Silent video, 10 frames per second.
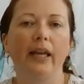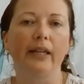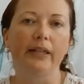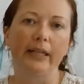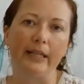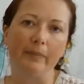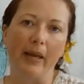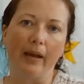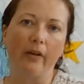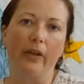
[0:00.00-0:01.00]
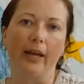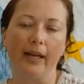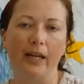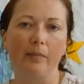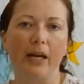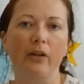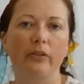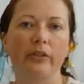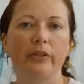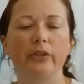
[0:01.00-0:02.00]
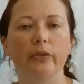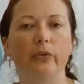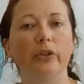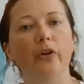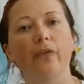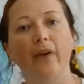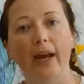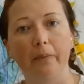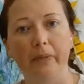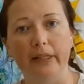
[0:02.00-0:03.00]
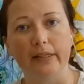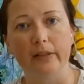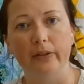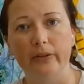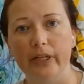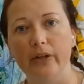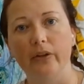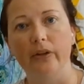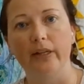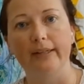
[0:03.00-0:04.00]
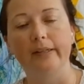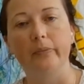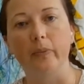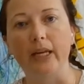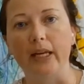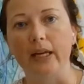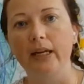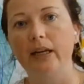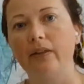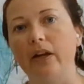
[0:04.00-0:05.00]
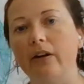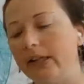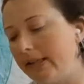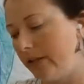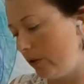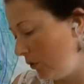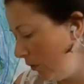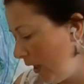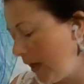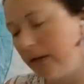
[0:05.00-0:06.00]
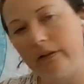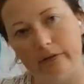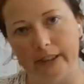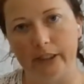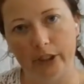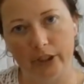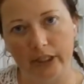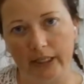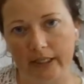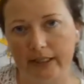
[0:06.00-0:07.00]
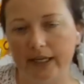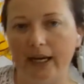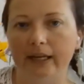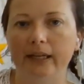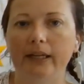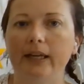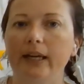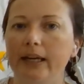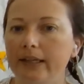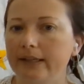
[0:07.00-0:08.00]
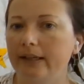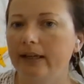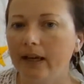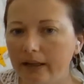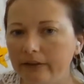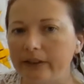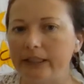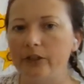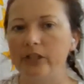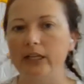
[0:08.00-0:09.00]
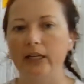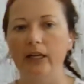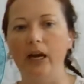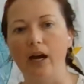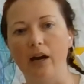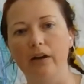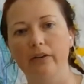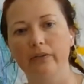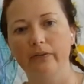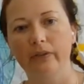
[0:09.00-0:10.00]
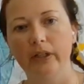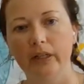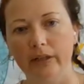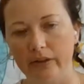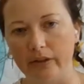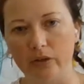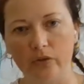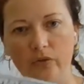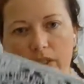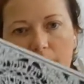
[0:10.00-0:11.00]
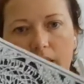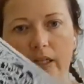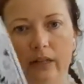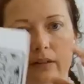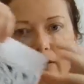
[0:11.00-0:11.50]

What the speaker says: In the email that came out to your families earlier this week, there is a new coloring sheet, and it is a coloring sheet of the tree